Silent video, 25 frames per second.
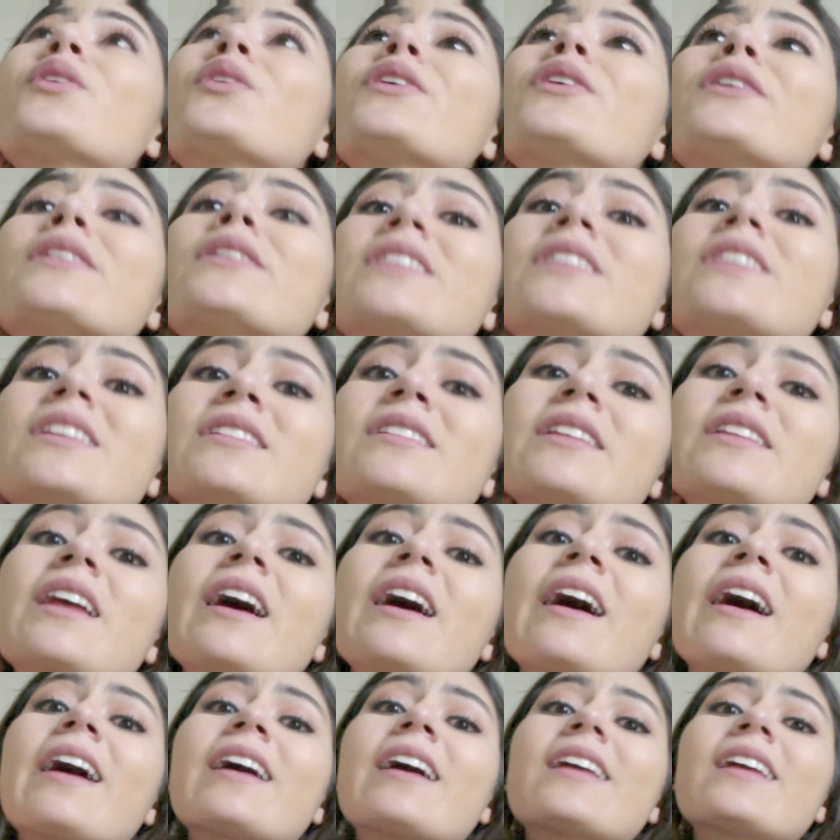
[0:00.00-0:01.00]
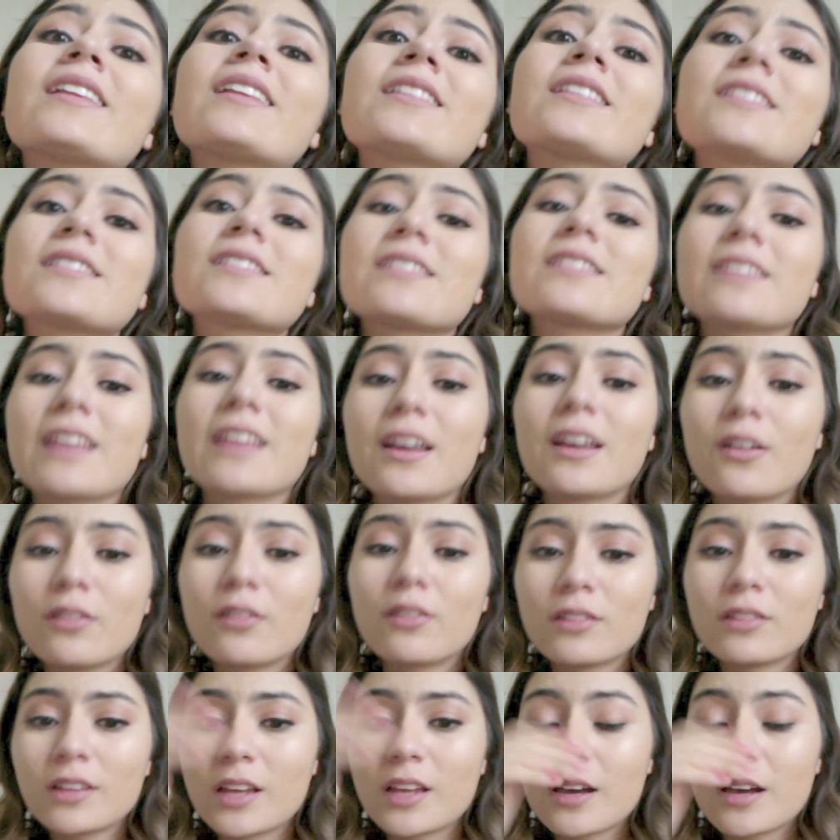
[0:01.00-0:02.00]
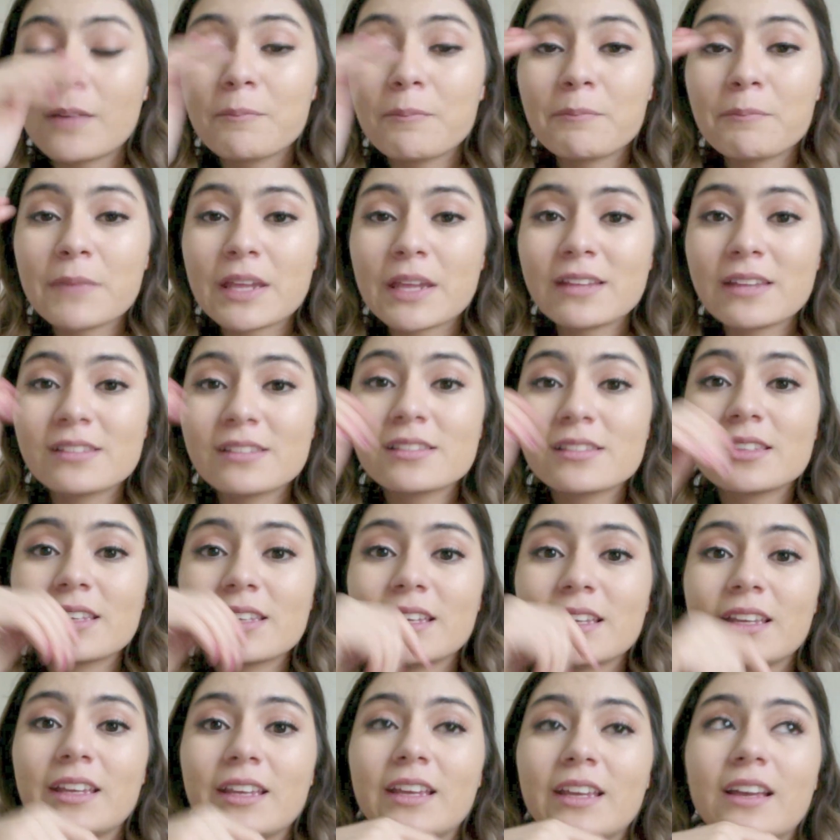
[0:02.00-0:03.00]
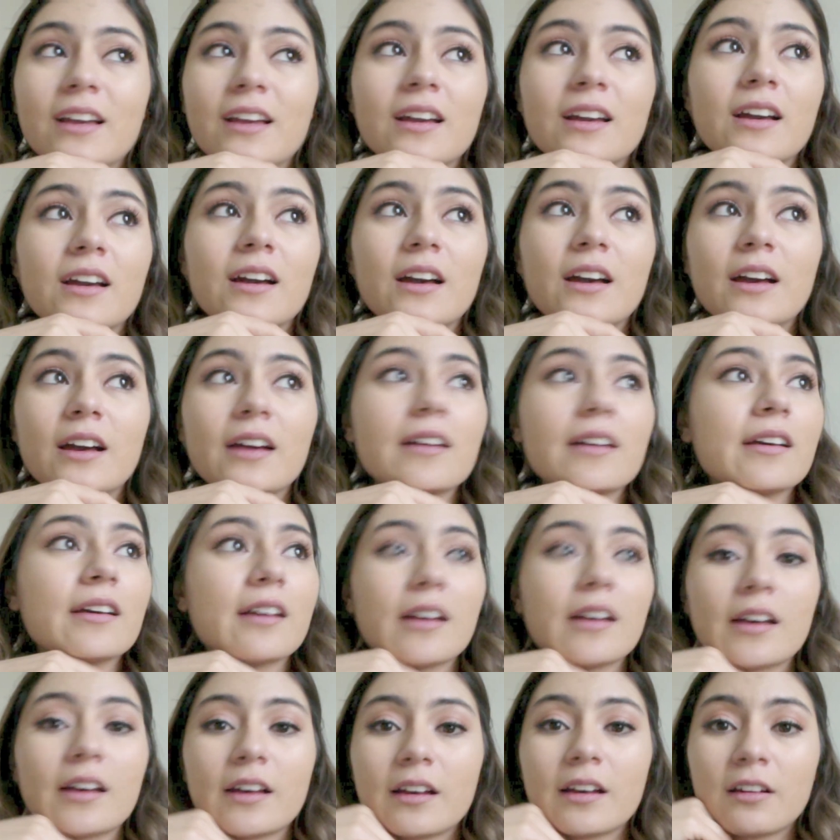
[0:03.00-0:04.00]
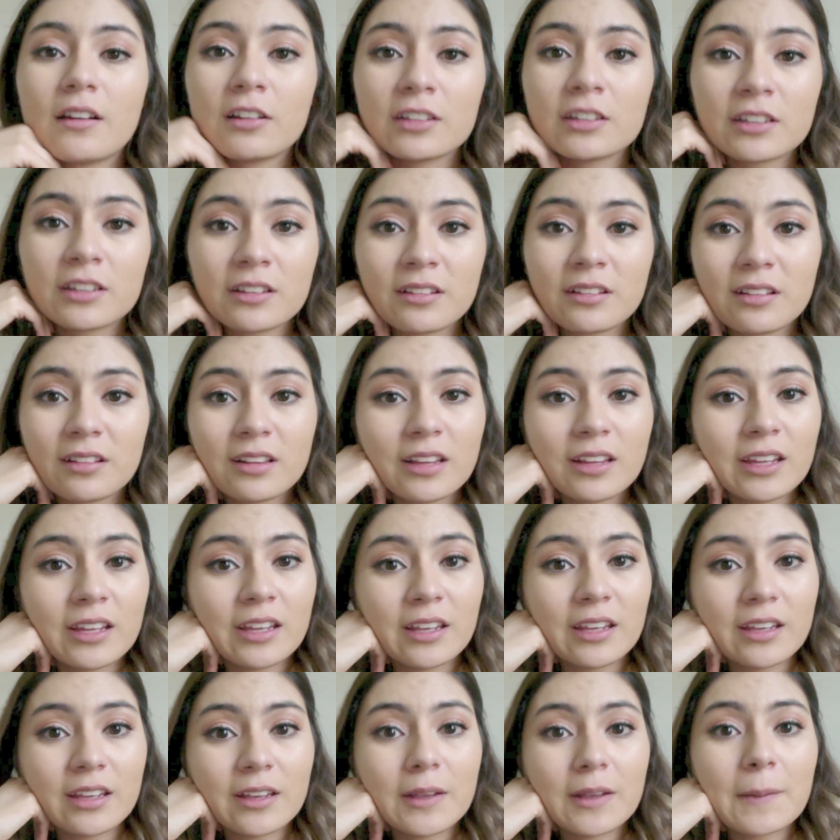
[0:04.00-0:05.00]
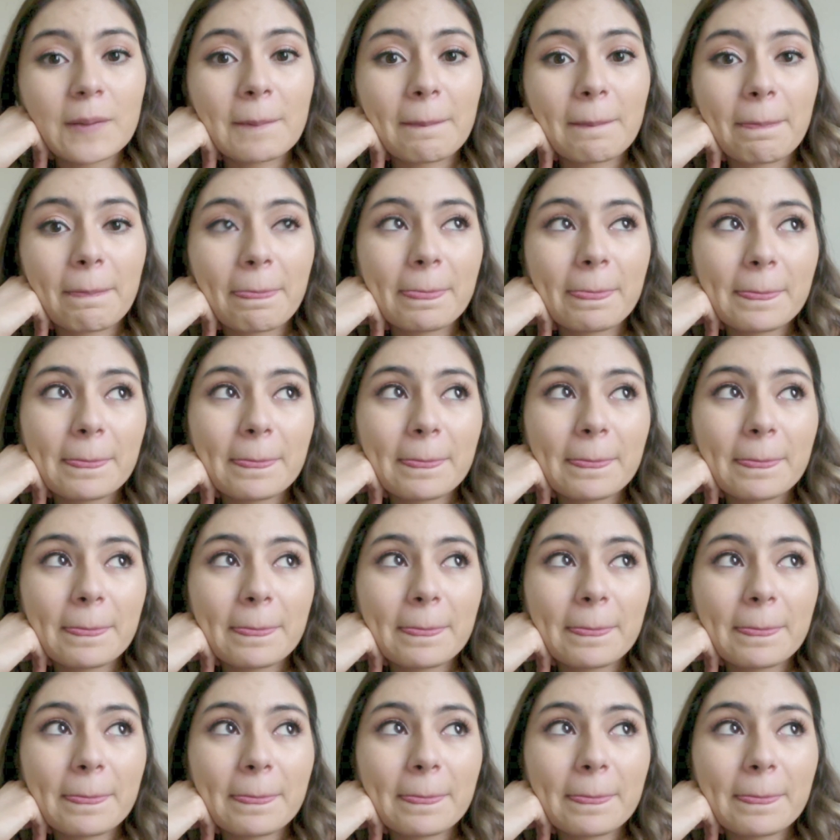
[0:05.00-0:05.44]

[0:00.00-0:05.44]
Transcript: Uworld is hands down amazing. Honestly,